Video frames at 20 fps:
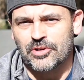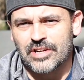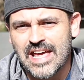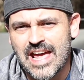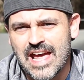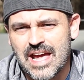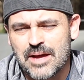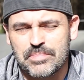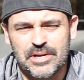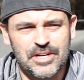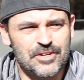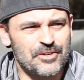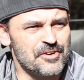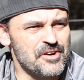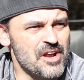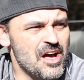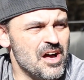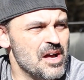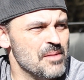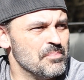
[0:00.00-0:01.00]
to camp here or
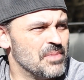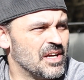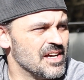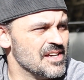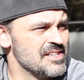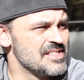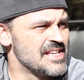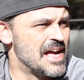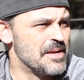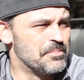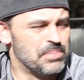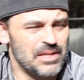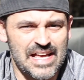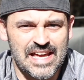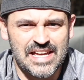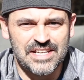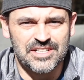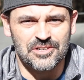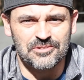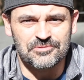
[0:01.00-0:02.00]
not because I'd
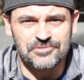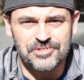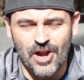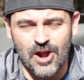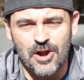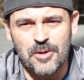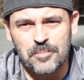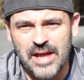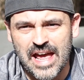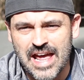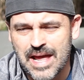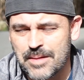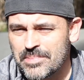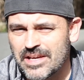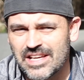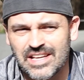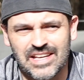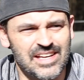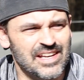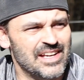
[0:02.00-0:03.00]
planned on tarp
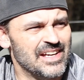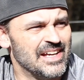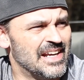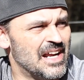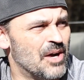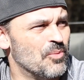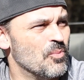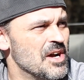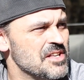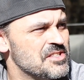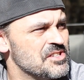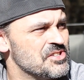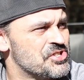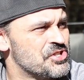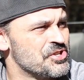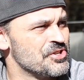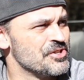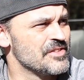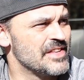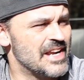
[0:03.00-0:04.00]
camping, and I wasn't
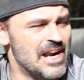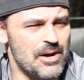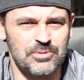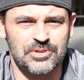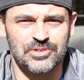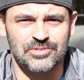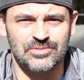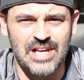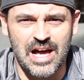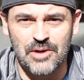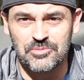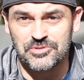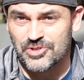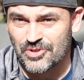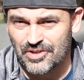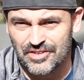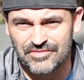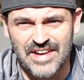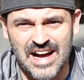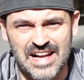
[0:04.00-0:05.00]
sure that I was
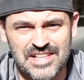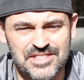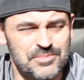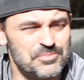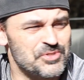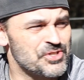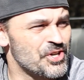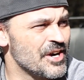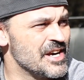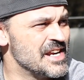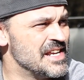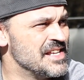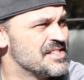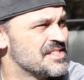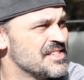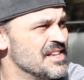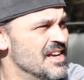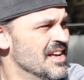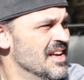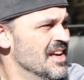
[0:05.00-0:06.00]
going to find some trees